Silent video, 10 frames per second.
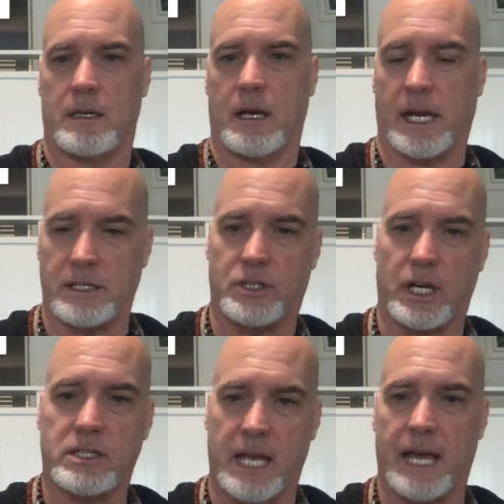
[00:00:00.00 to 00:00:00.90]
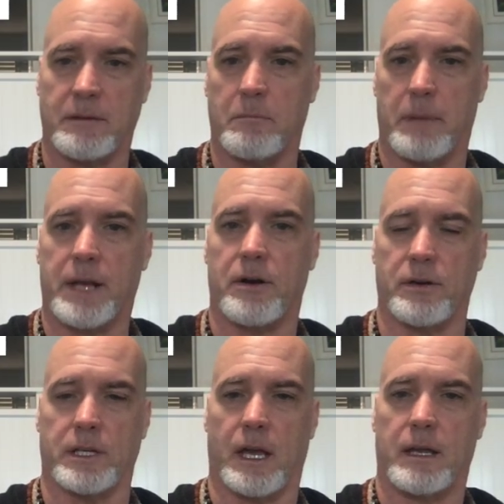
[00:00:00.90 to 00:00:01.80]
I just hadn't met her
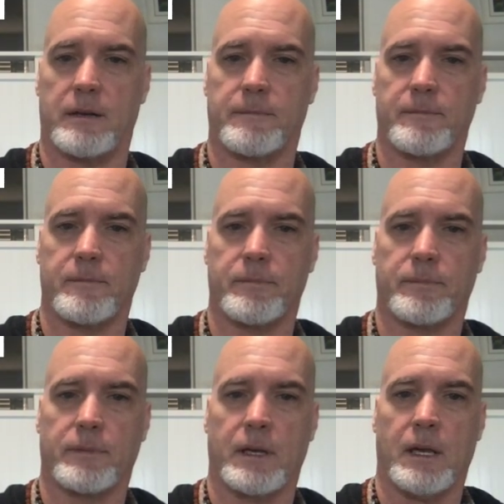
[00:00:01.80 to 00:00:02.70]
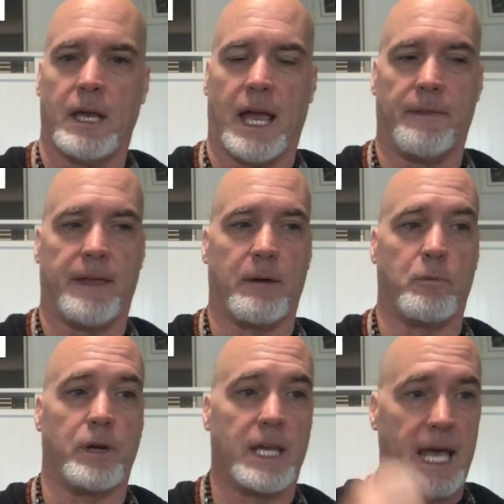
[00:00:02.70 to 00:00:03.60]
yet. And that
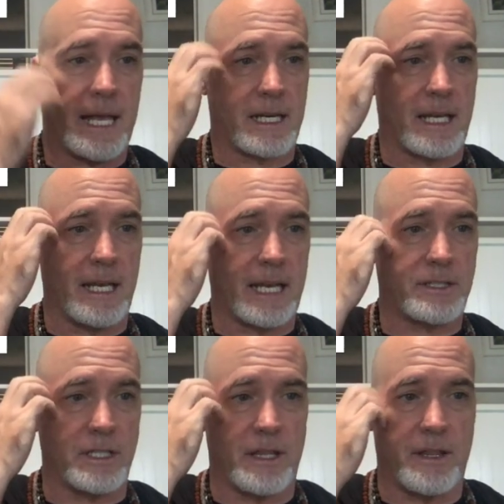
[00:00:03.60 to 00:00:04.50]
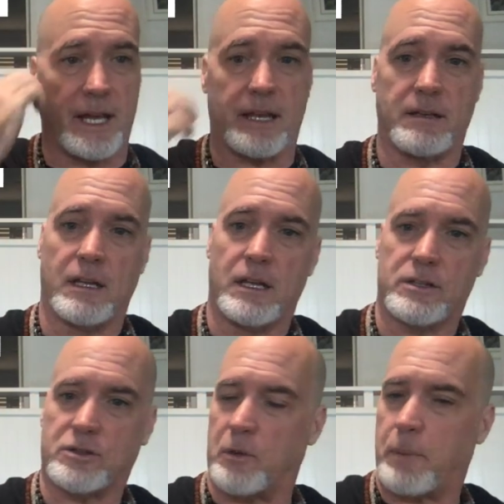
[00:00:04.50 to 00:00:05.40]
we had a connection that
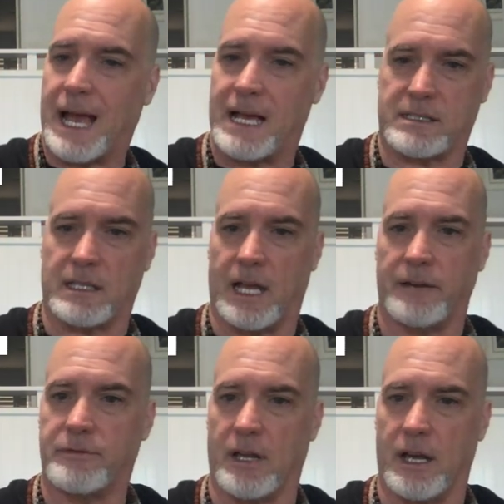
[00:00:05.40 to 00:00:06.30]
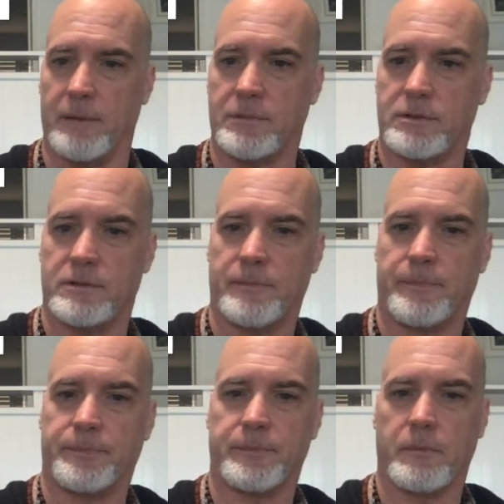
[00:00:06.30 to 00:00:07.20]
surpassed lifetimes.
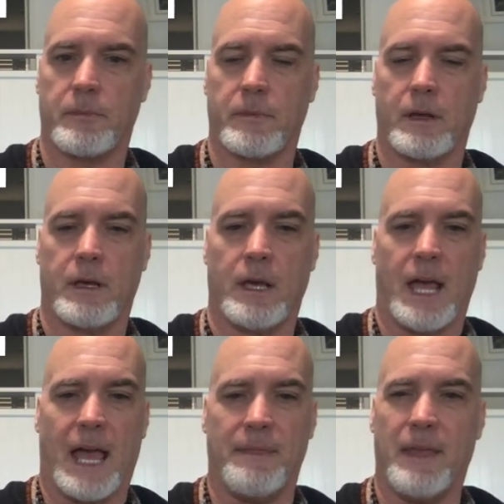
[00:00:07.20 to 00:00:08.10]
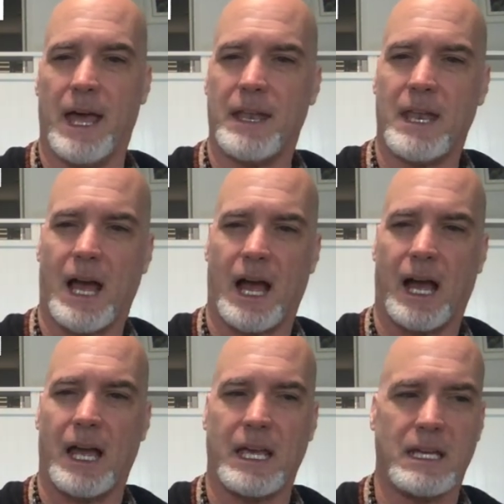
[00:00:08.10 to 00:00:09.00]
And then
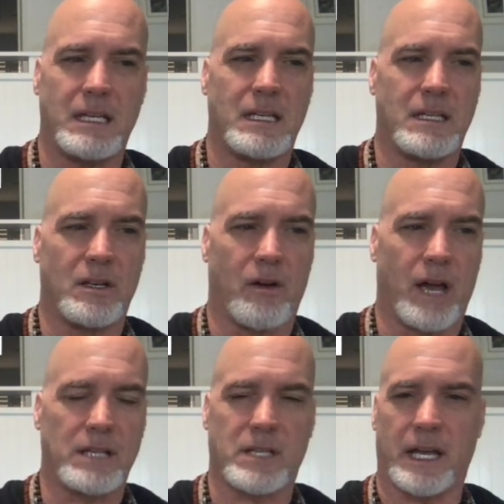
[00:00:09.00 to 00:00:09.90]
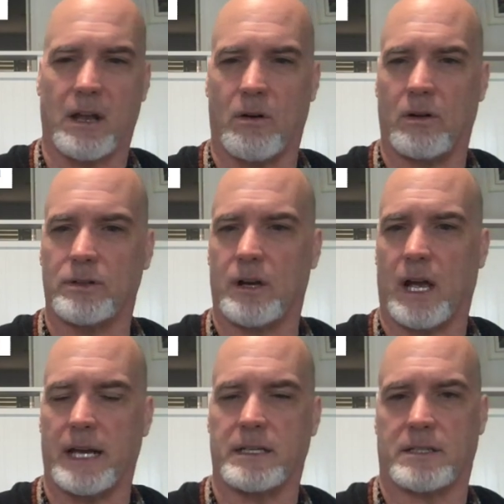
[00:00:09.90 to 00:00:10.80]
as I got older,
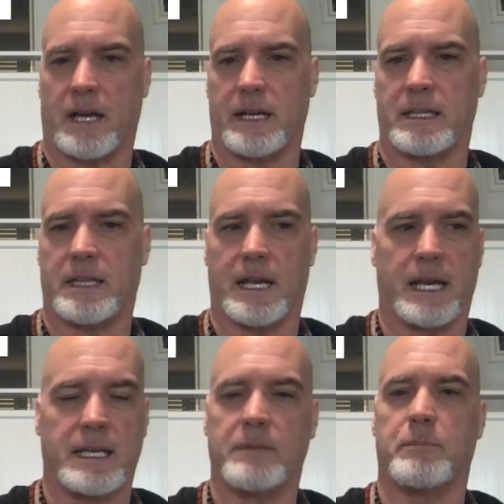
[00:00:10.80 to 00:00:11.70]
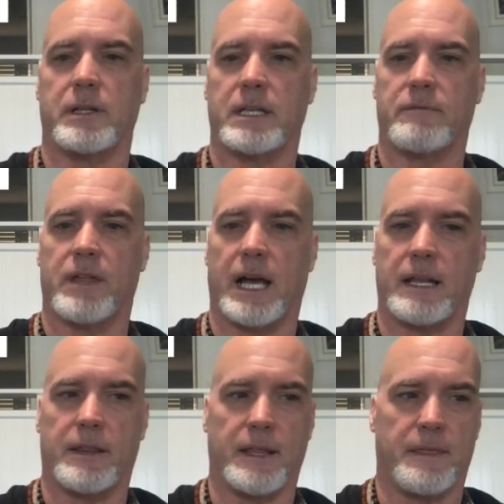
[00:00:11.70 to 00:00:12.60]
I decided that I didn't believe
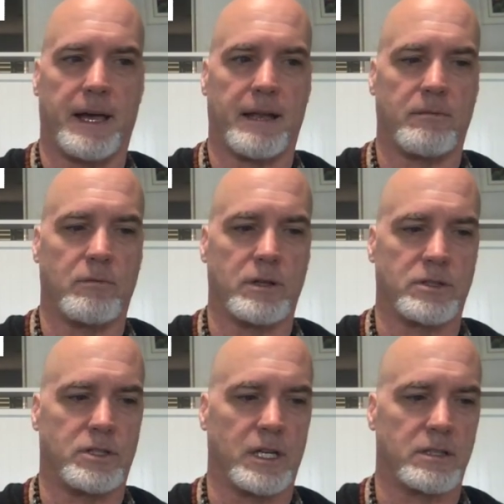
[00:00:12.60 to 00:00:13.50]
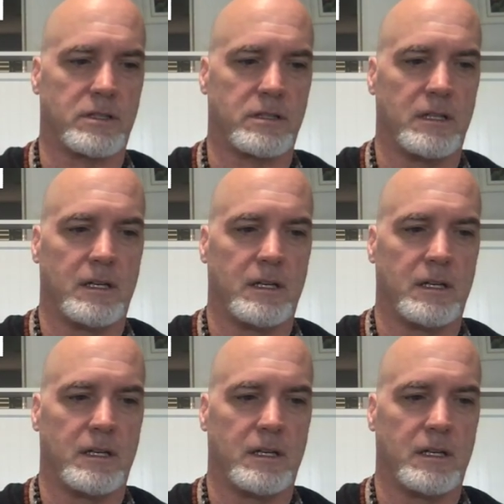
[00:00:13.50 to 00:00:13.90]
that was just,